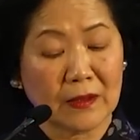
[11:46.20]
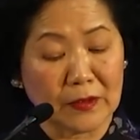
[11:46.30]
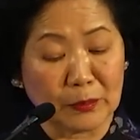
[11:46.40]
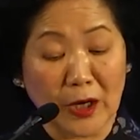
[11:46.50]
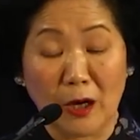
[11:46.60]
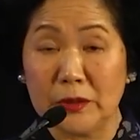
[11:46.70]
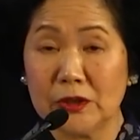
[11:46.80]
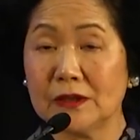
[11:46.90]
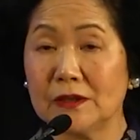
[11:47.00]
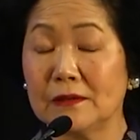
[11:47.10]
the
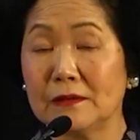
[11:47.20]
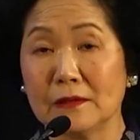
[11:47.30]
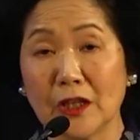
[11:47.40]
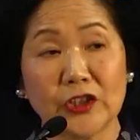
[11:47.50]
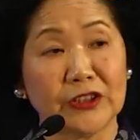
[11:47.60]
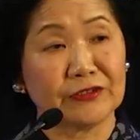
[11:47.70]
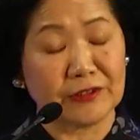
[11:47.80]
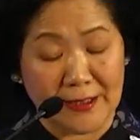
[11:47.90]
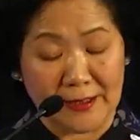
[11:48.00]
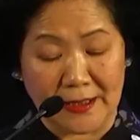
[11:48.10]
promise, not yet
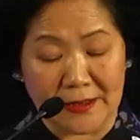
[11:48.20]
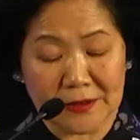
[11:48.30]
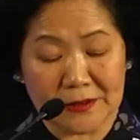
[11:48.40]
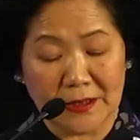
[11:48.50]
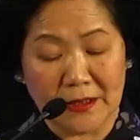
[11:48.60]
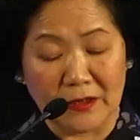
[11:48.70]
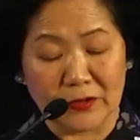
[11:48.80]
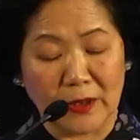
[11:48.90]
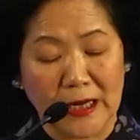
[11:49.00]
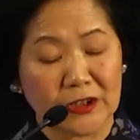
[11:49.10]
realized, of
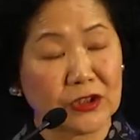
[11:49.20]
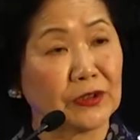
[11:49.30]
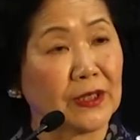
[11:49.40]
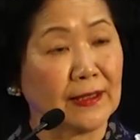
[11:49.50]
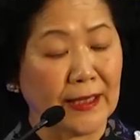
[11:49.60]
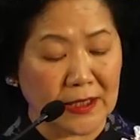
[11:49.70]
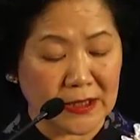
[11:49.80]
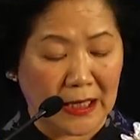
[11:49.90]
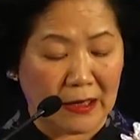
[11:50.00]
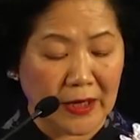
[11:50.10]
the right to elect
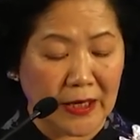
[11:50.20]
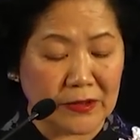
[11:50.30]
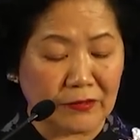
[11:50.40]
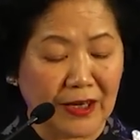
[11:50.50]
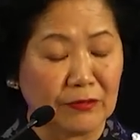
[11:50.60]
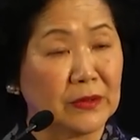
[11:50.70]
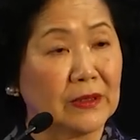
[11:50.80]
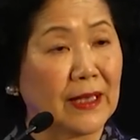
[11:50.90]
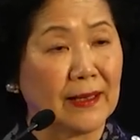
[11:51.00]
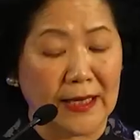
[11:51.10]
our head of
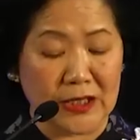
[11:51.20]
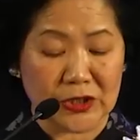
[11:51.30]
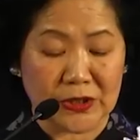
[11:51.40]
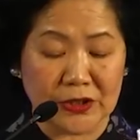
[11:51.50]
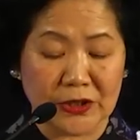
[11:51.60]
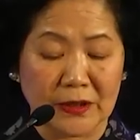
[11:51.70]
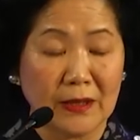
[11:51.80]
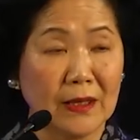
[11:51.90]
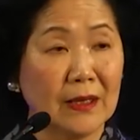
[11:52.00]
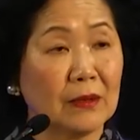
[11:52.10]
government and legislature
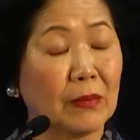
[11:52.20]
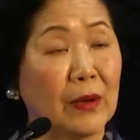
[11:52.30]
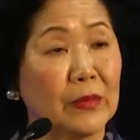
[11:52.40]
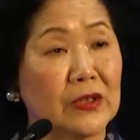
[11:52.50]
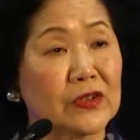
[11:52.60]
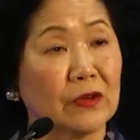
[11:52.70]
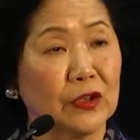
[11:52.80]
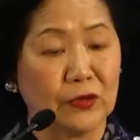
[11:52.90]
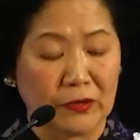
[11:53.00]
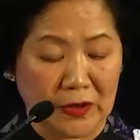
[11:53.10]
by means of
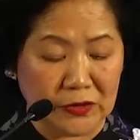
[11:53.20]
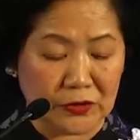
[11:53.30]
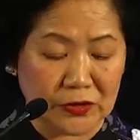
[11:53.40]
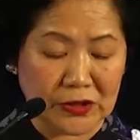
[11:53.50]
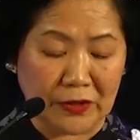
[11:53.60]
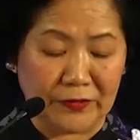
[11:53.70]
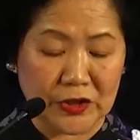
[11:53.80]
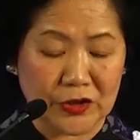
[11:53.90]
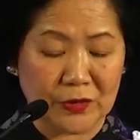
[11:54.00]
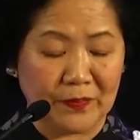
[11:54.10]
universal
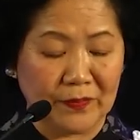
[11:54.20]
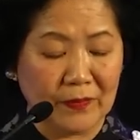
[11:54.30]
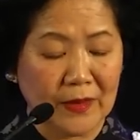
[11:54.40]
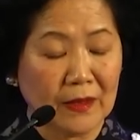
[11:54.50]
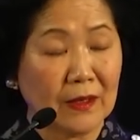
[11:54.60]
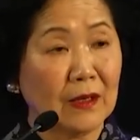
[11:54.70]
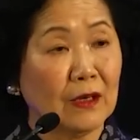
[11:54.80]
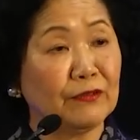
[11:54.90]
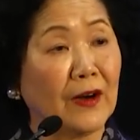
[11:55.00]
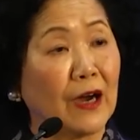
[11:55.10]
suffrage.
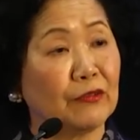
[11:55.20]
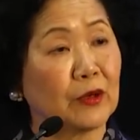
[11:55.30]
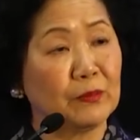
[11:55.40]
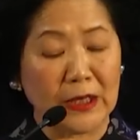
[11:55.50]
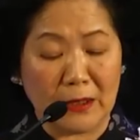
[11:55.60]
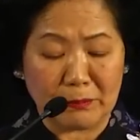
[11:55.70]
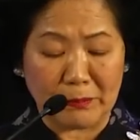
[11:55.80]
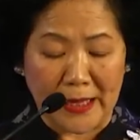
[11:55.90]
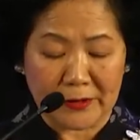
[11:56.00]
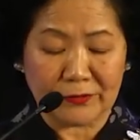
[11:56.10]
Far from being
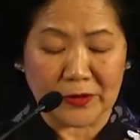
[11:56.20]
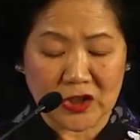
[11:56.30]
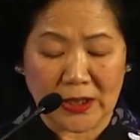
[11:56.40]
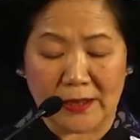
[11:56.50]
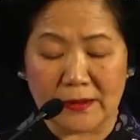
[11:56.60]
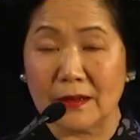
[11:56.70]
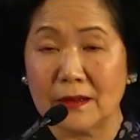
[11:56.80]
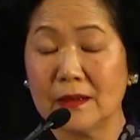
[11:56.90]
bad for China,